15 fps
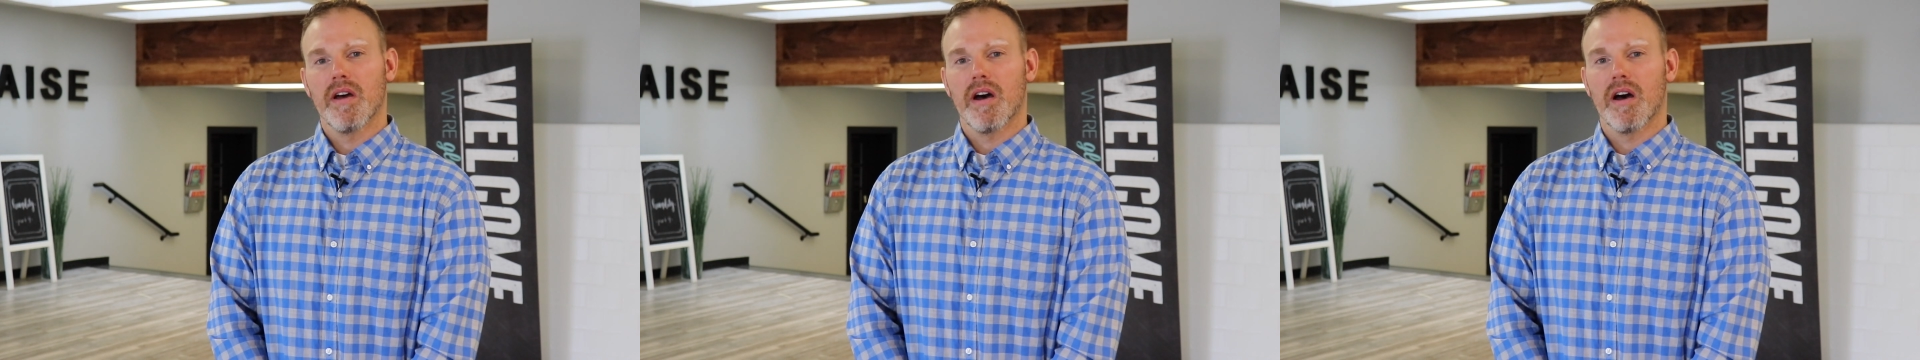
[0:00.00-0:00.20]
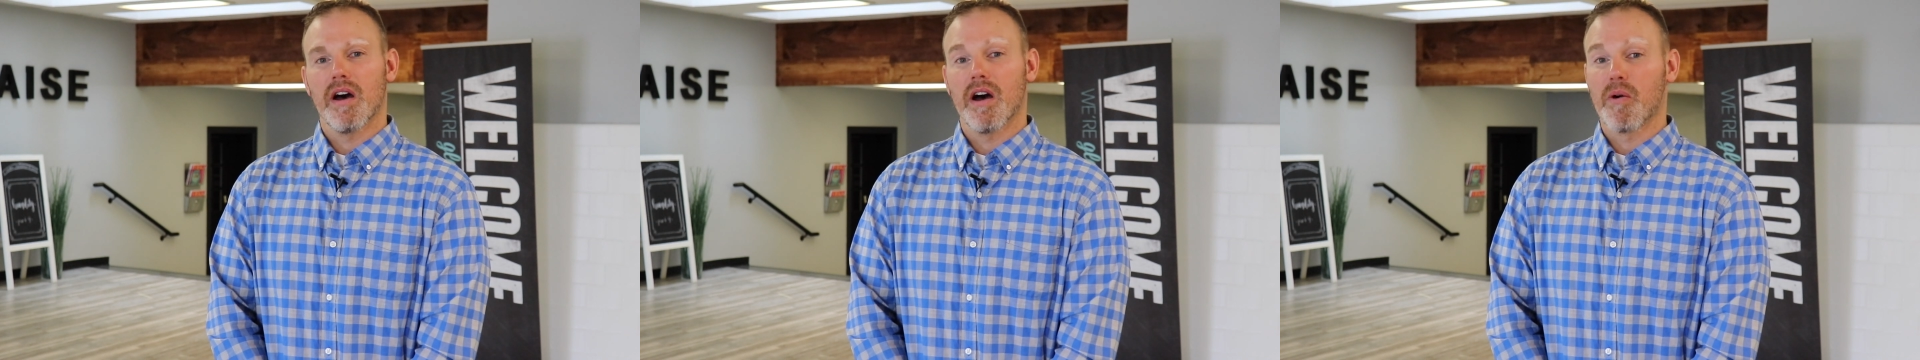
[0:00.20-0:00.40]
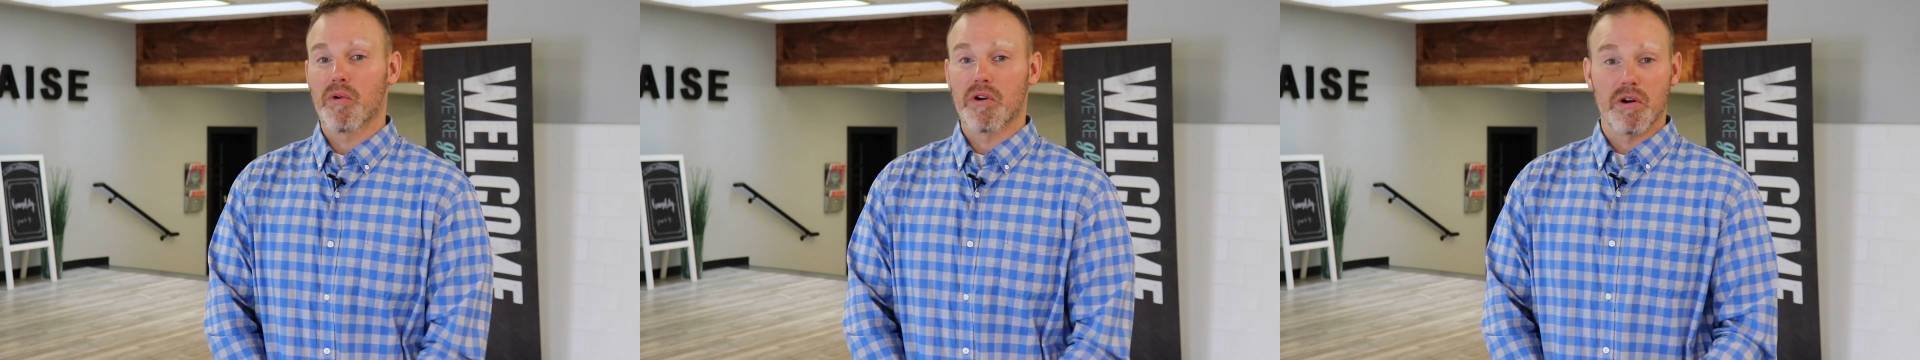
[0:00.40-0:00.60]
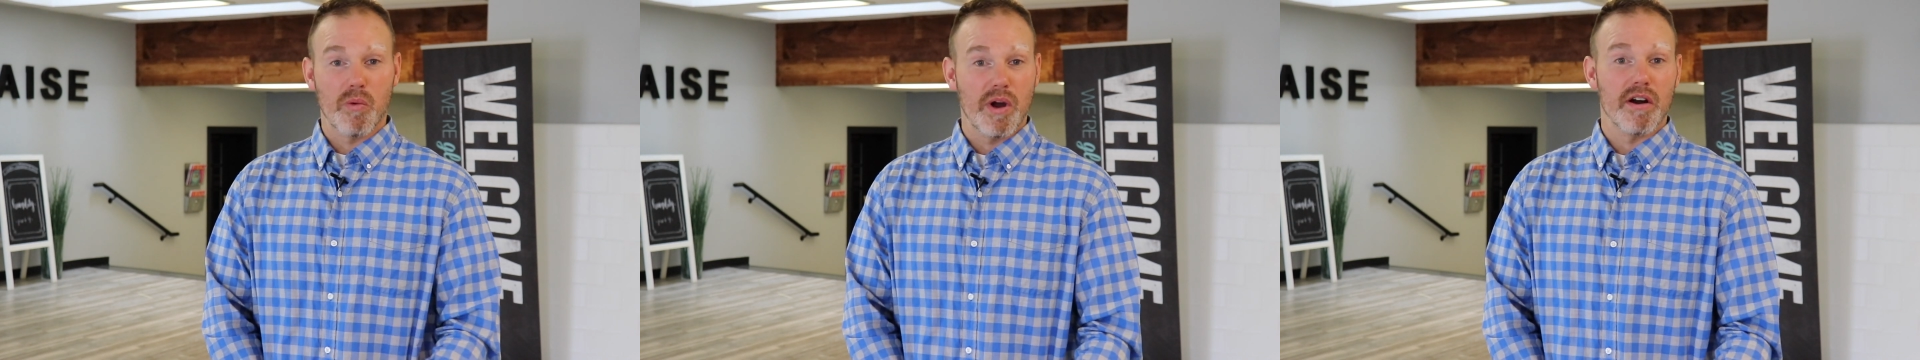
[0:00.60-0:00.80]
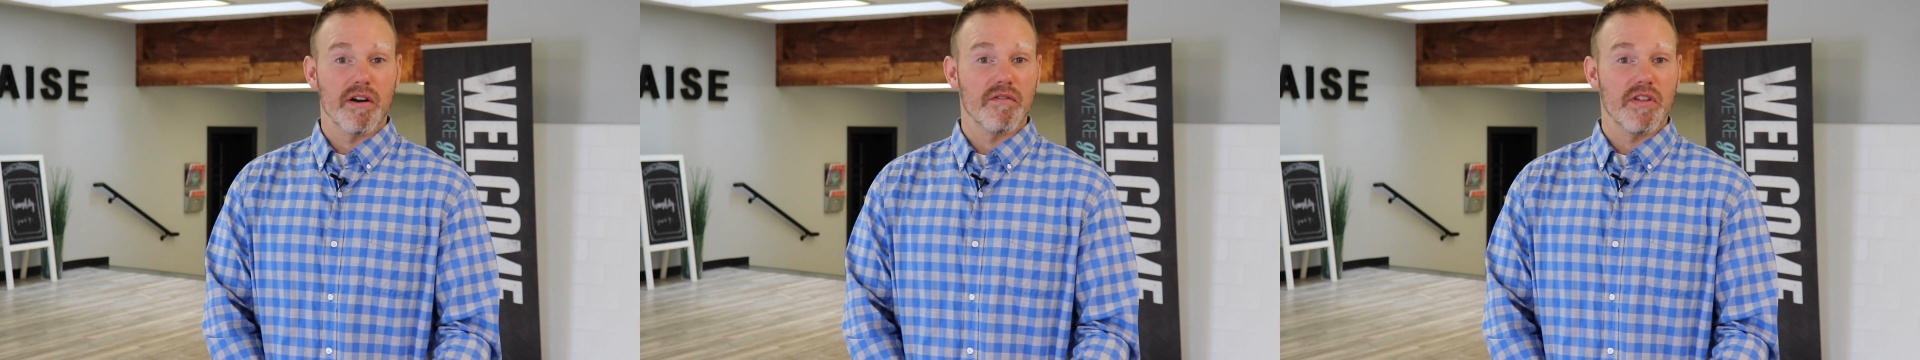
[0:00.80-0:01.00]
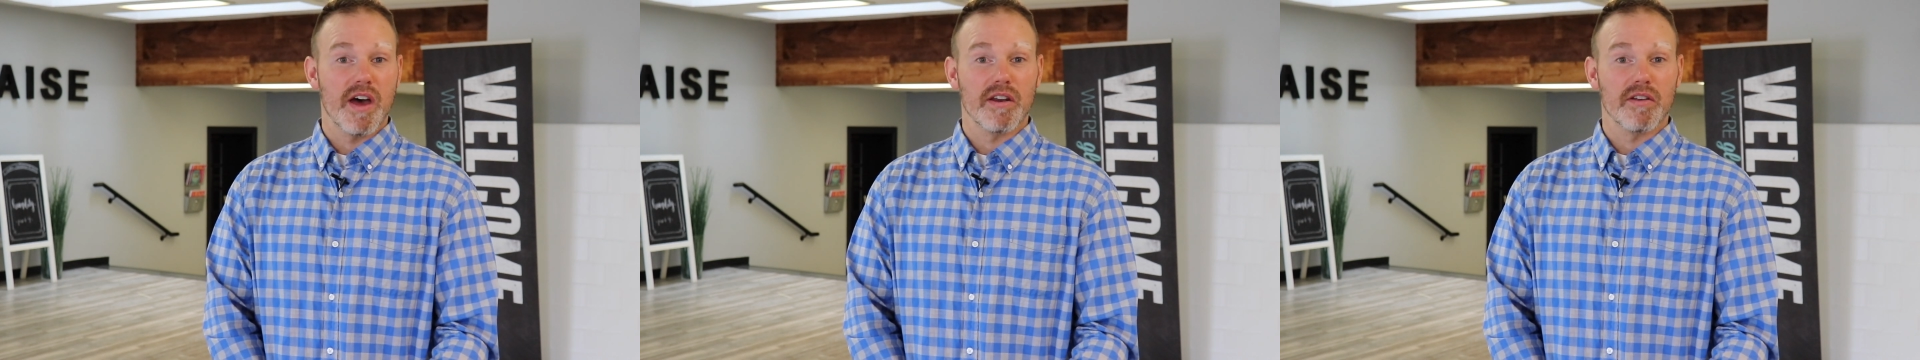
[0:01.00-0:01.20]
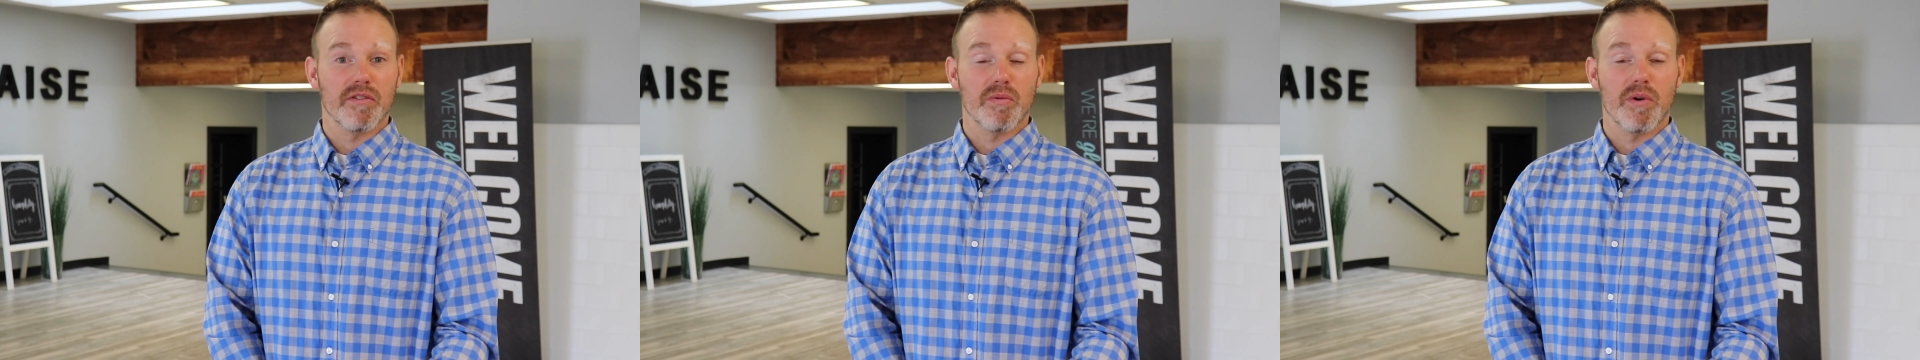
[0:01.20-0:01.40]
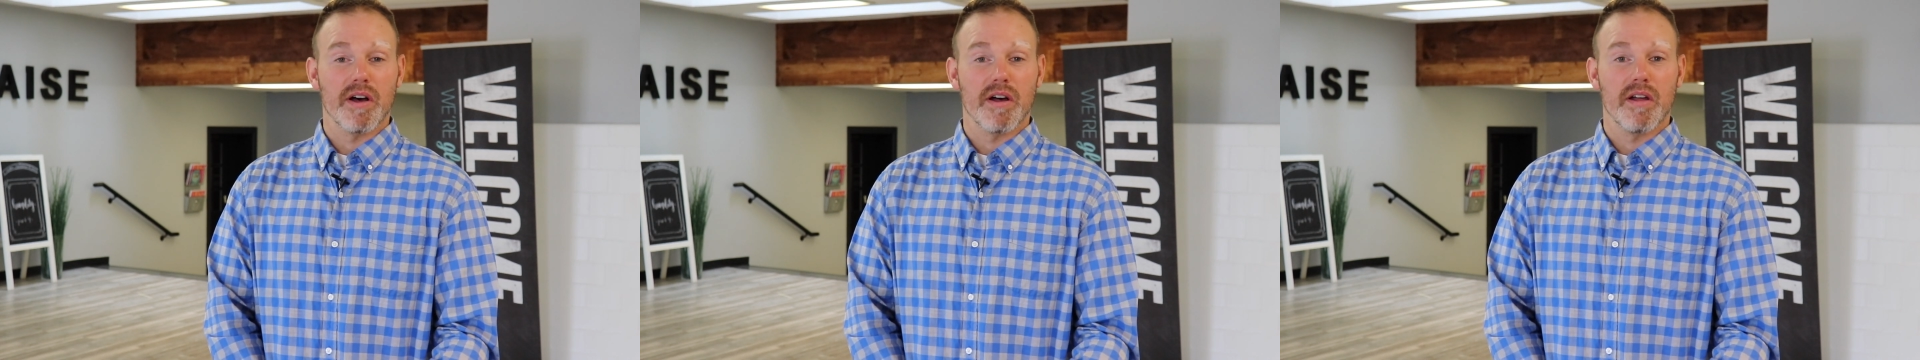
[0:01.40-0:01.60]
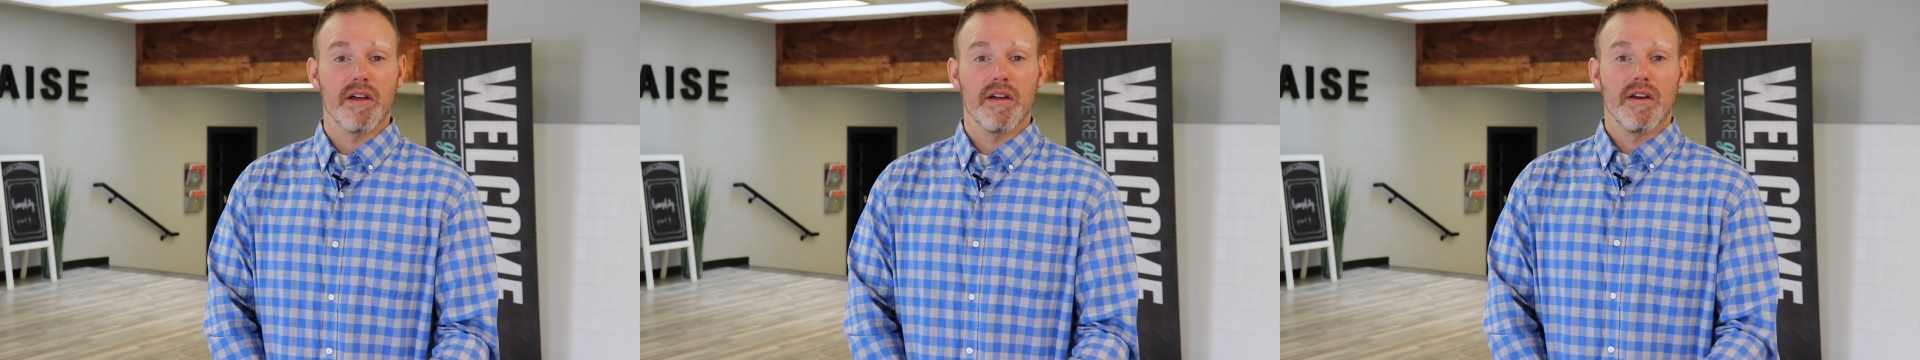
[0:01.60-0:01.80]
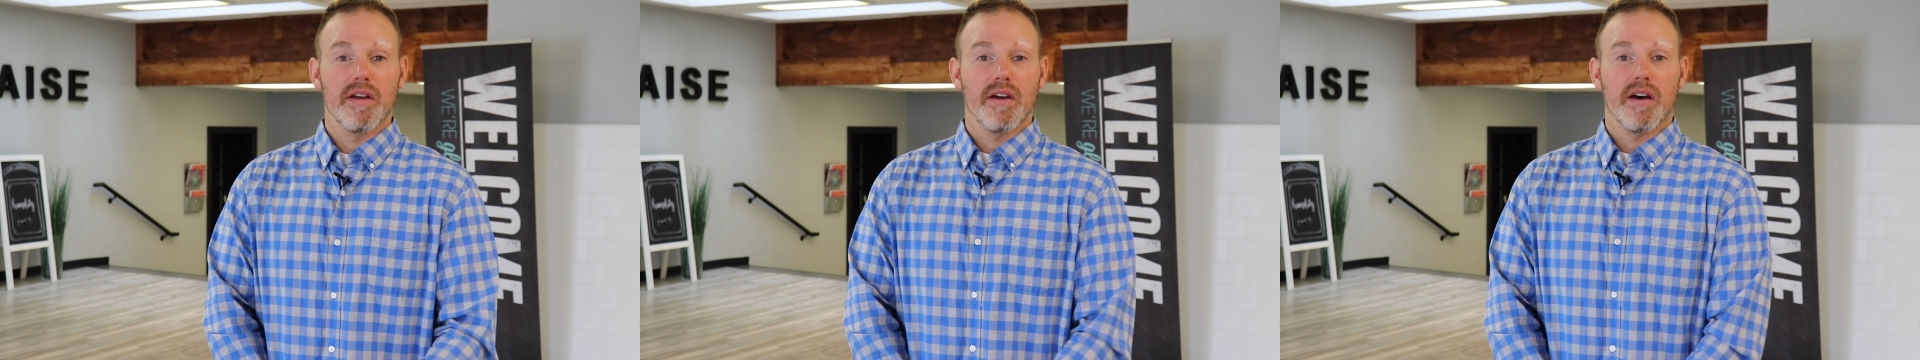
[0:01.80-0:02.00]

Uh, we're aware of that as well.